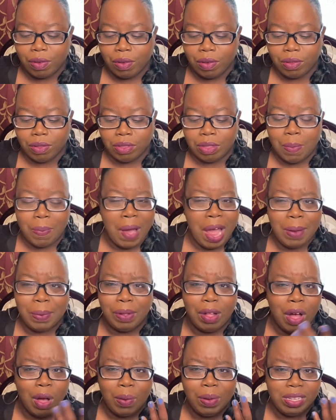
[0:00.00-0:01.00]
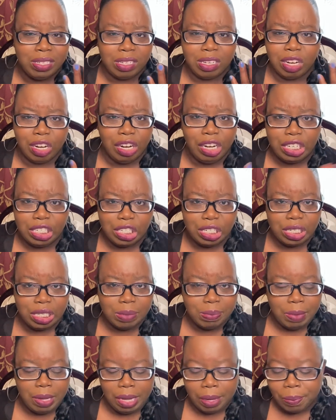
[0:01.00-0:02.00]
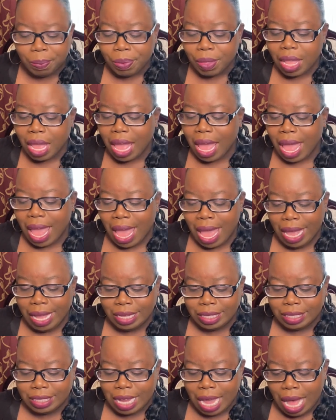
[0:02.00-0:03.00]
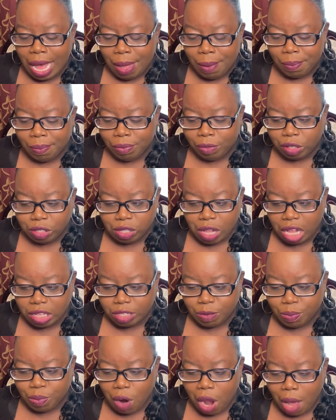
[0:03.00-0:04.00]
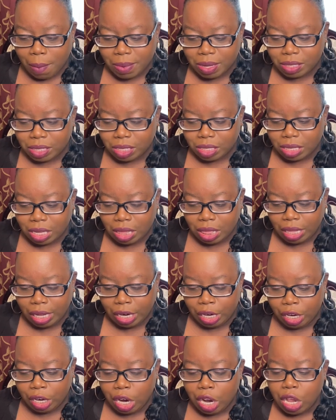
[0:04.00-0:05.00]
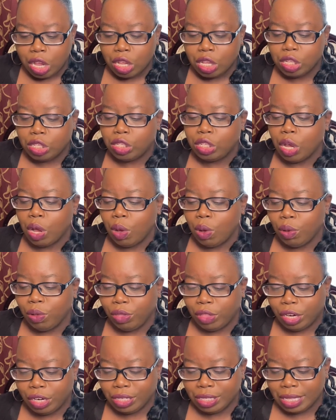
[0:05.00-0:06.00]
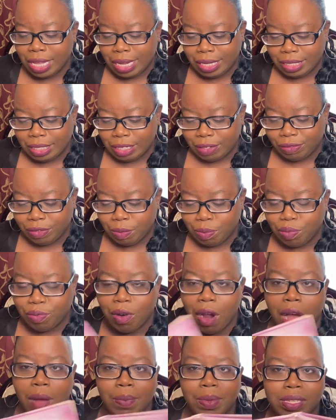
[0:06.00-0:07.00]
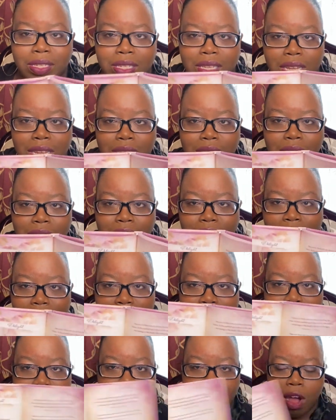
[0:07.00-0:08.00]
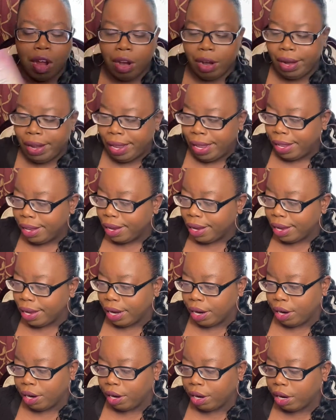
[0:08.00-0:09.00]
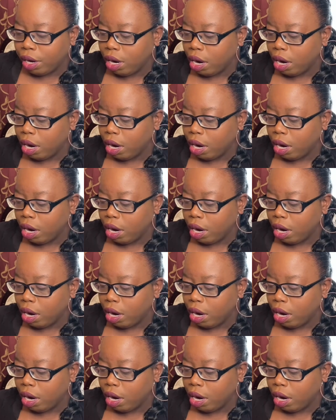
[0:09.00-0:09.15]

the Bible always encourages me, and there's lots of promises in there. So there's like different promises that are in here